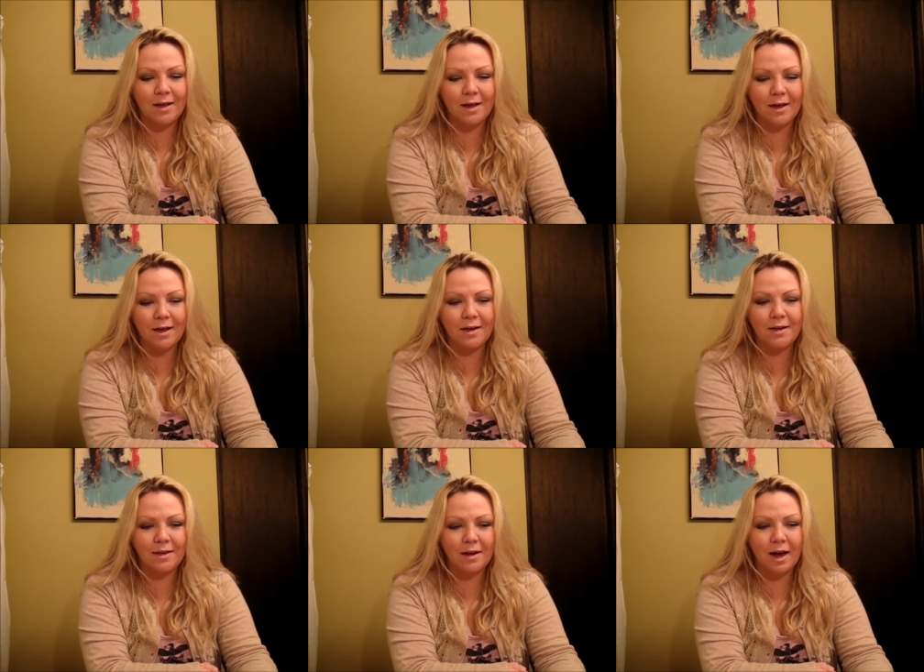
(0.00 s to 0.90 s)
And
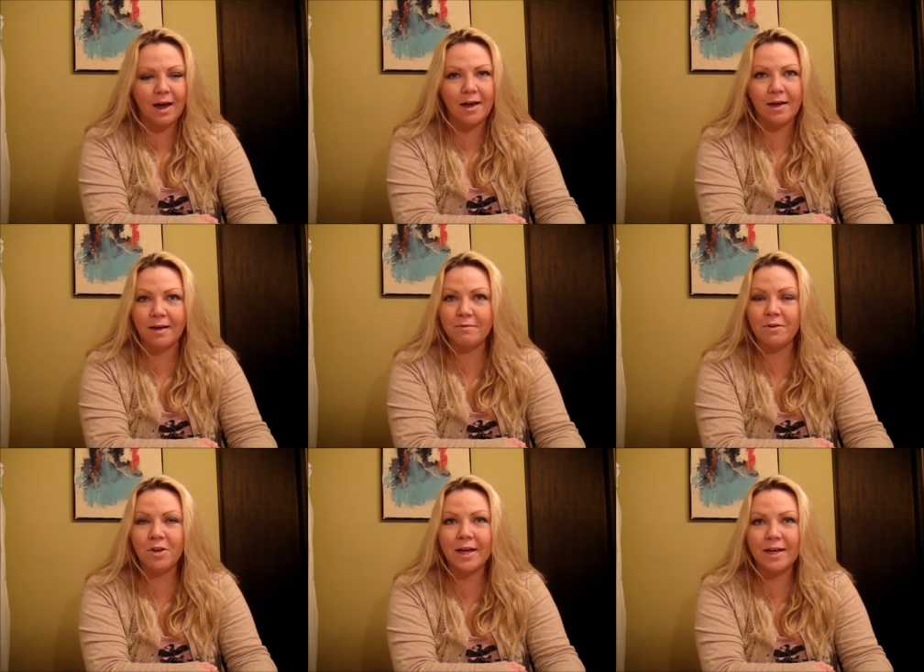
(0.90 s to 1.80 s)
I feel
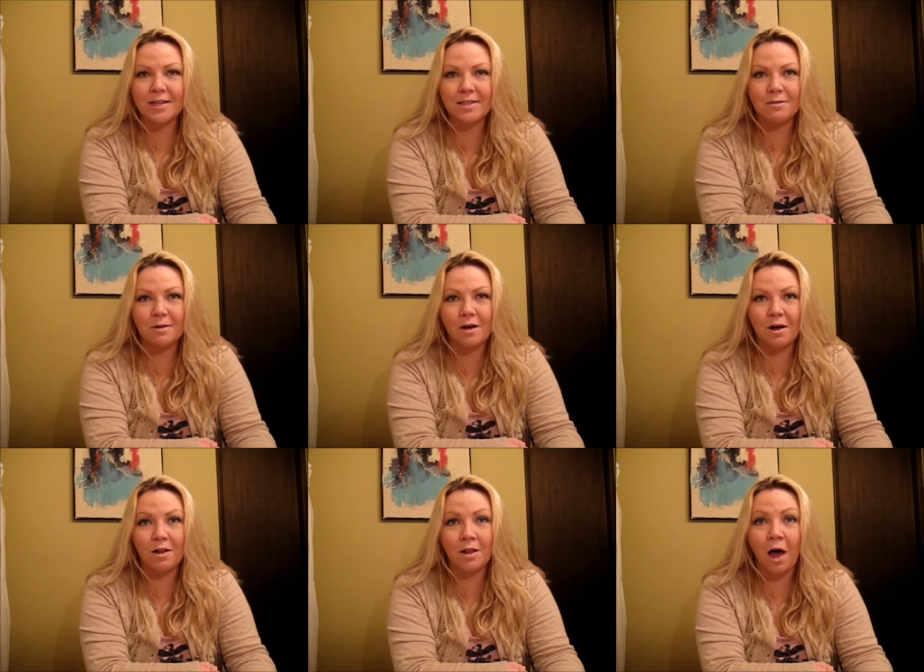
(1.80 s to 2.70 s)
like it's
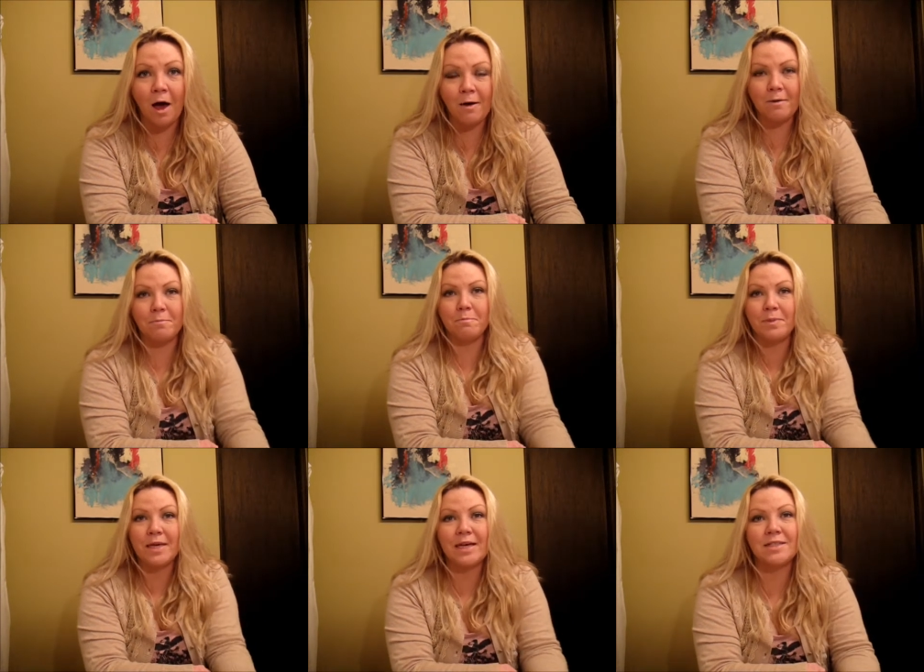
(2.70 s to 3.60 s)
a lot
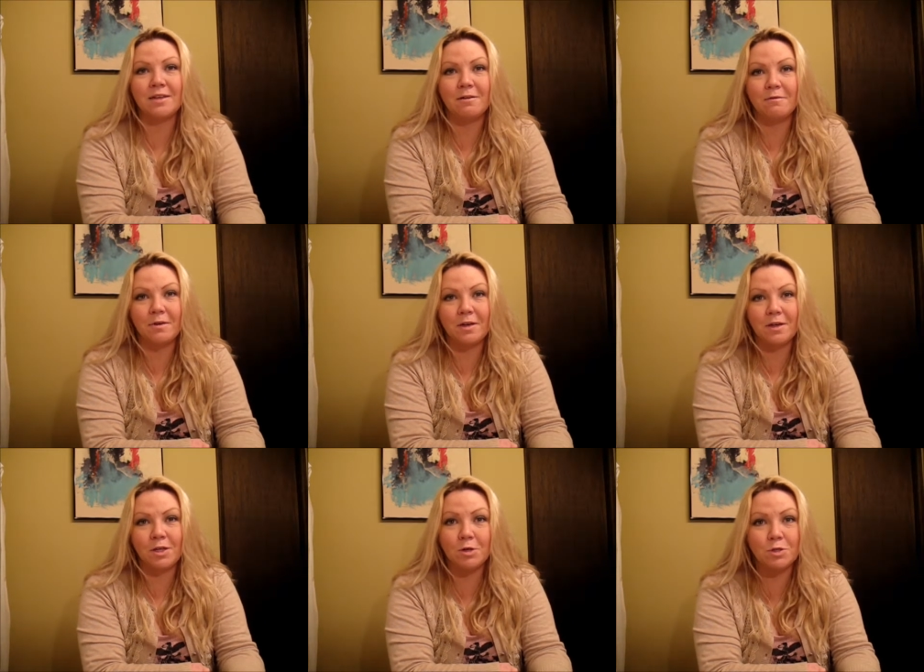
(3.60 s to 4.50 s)
because of
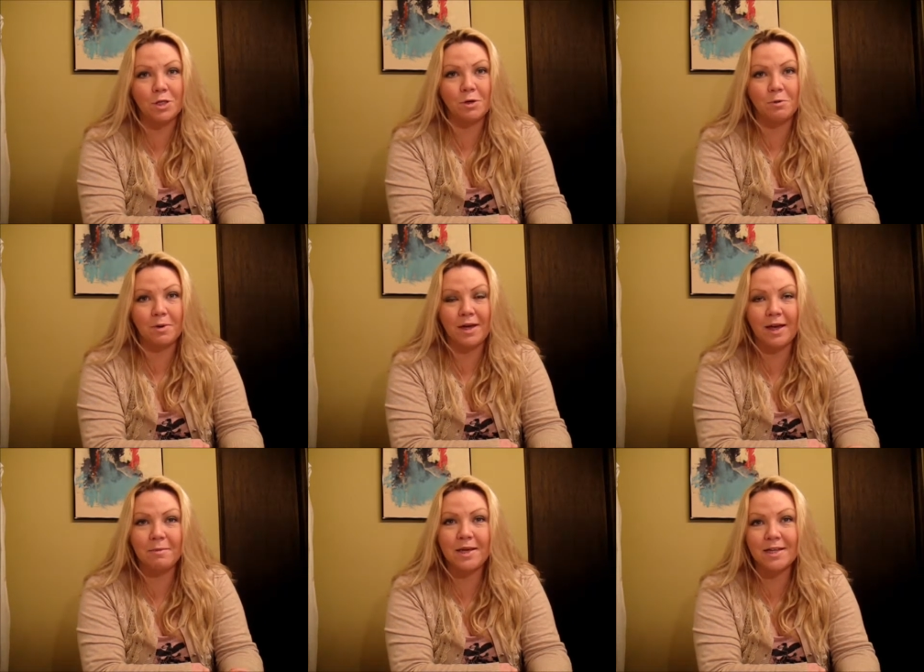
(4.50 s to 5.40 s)
YouTube
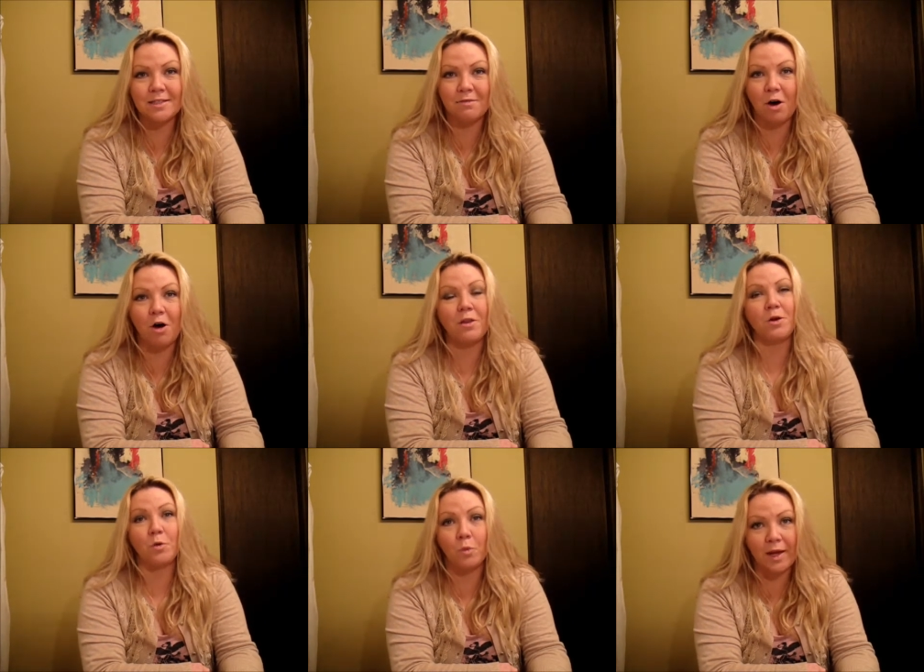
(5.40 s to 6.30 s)
and because of all the
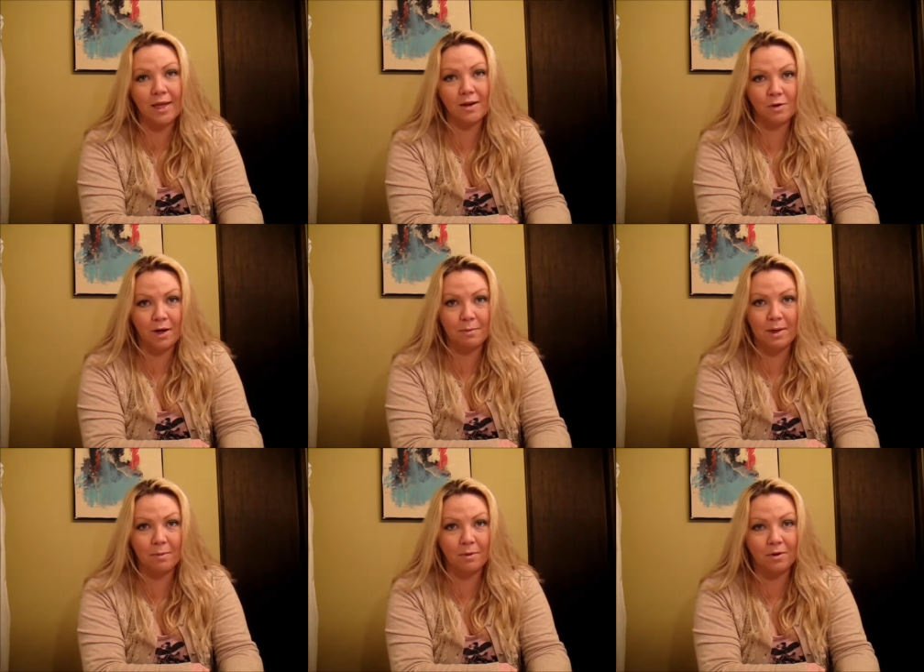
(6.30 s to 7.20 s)
great, great
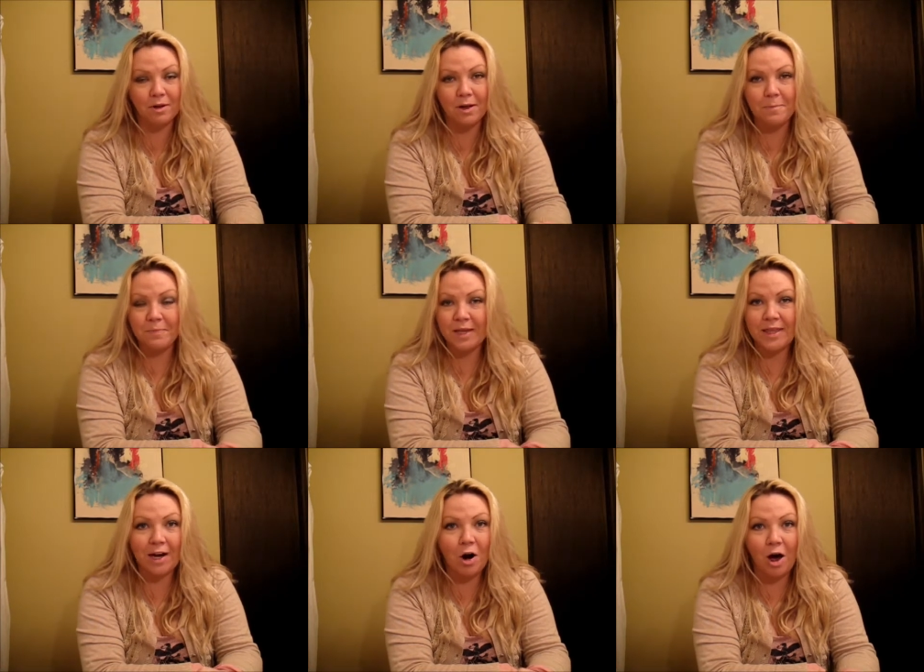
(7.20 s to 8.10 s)
people
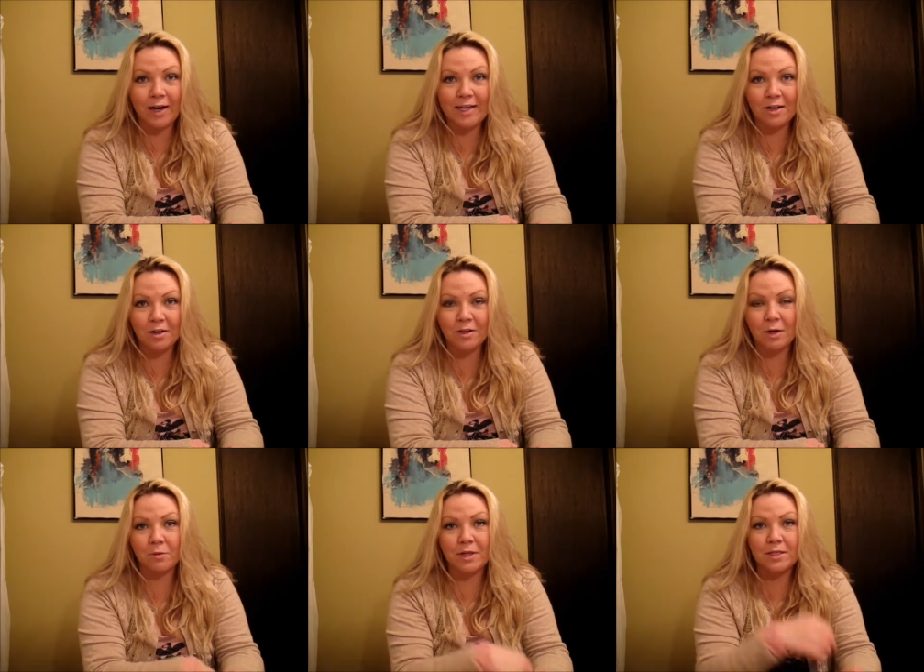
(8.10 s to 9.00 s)
that are on here
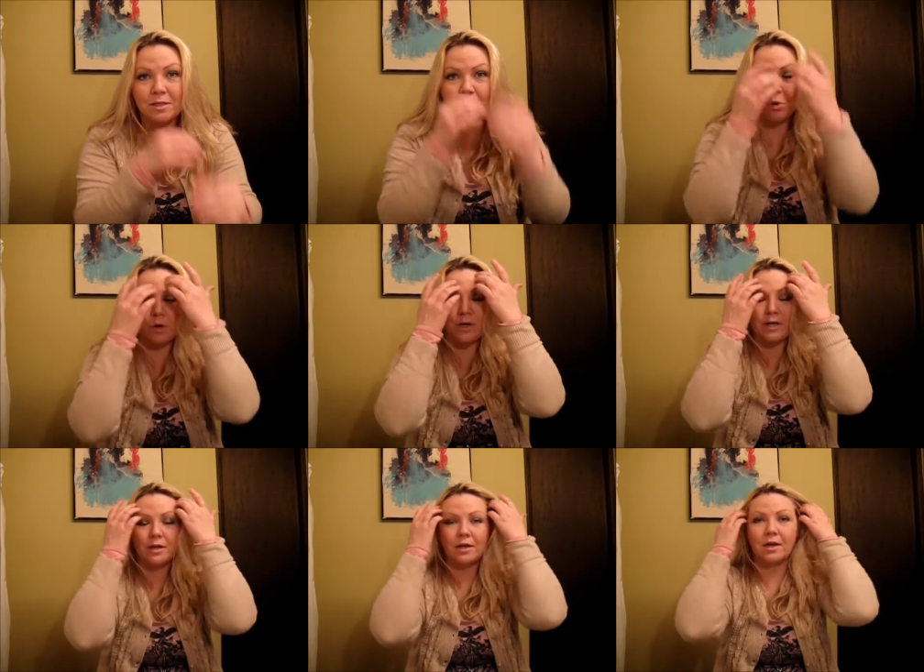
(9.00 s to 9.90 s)
that really
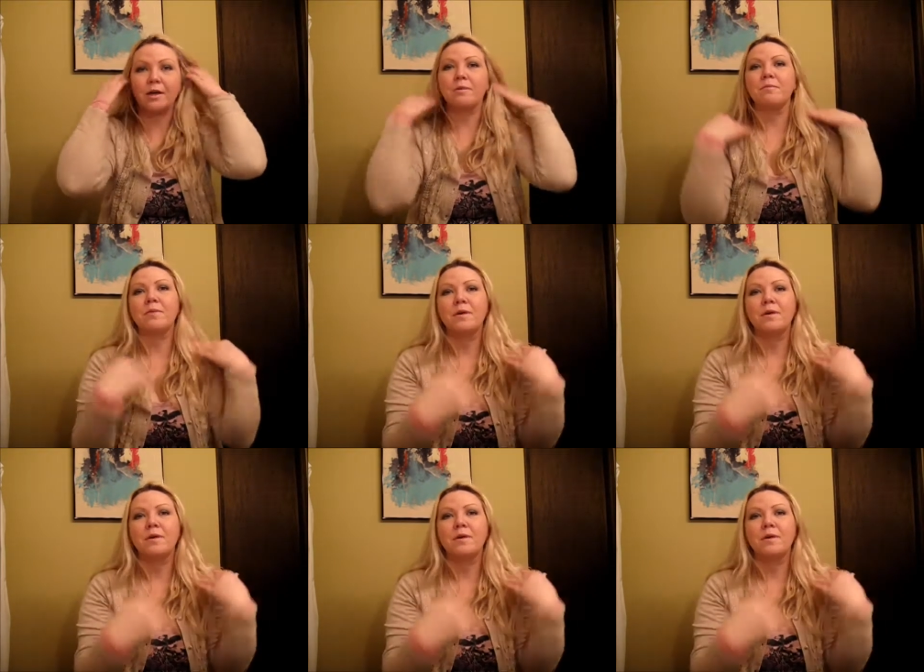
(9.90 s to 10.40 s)
supported um,